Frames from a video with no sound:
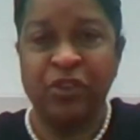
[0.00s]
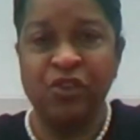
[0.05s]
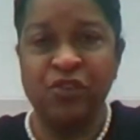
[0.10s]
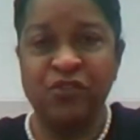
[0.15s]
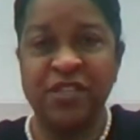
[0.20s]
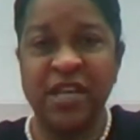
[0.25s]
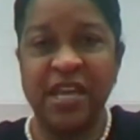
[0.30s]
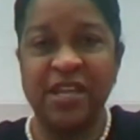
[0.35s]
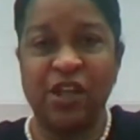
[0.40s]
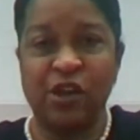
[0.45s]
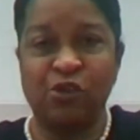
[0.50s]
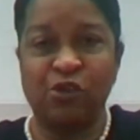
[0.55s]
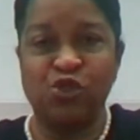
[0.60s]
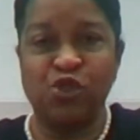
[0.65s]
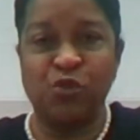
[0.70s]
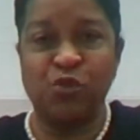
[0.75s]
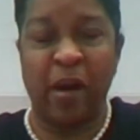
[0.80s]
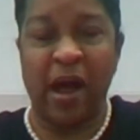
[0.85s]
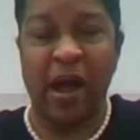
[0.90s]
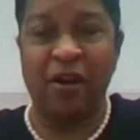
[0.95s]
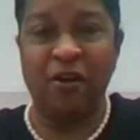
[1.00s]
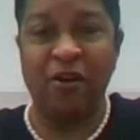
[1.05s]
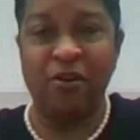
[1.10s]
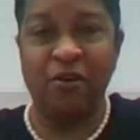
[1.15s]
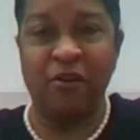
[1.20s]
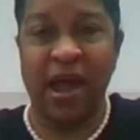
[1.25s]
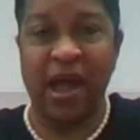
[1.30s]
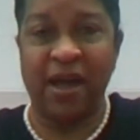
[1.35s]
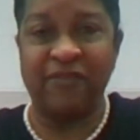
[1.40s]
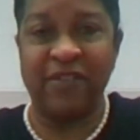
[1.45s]
you've seen those
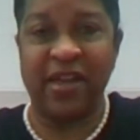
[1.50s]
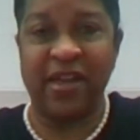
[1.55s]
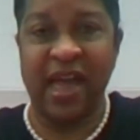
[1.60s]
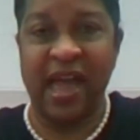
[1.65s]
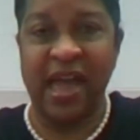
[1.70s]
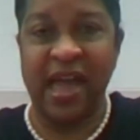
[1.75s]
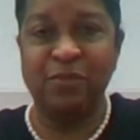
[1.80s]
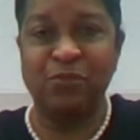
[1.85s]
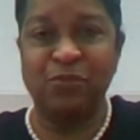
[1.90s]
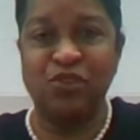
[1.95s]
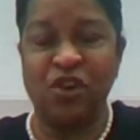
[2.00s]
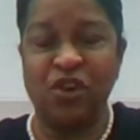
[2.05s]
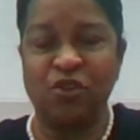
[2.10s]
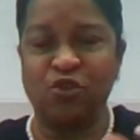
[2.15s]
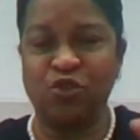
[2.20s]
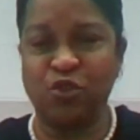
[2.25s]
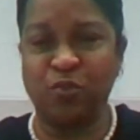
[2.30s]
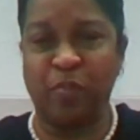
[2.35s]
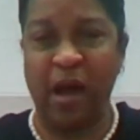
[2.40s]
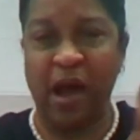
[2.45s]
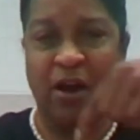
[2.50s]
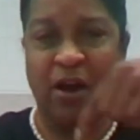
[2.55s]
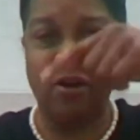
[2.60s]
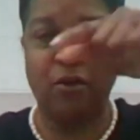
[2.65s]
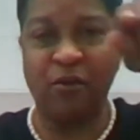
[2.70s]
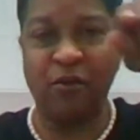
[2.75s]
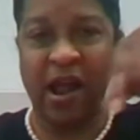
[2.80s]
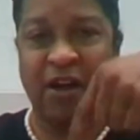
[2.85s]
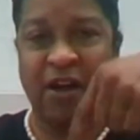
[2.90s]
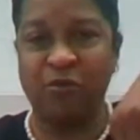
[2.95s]
spirograph games, you know, those
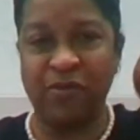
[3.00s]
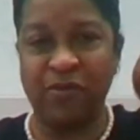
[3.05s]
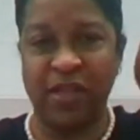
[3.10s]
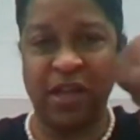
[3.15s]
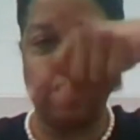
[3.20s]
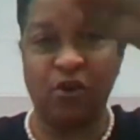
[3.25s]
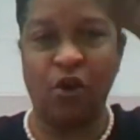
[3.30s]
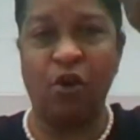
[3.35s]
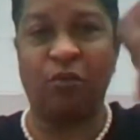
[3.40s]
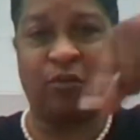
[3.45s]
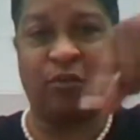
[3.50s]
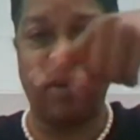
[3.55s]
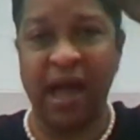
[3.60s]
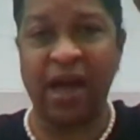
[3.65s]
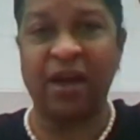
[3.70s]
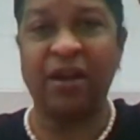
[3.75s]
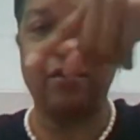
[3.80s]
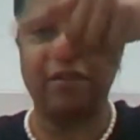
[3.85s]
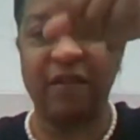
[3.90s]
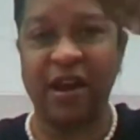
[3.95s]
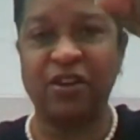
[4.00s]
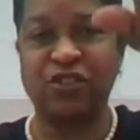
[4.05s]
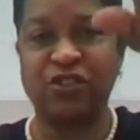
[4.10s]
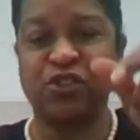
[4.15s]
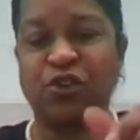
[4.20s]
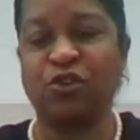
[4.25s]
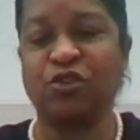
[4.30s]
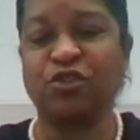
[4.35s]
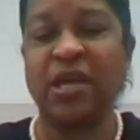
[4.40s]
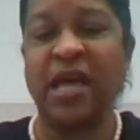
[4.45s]
spirograph where they go around and around in
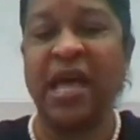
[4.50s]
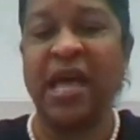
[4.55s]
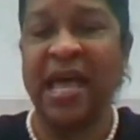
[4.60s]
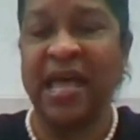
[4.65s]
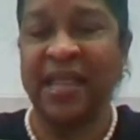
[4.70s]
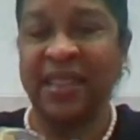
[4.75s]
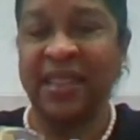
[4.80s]
circles.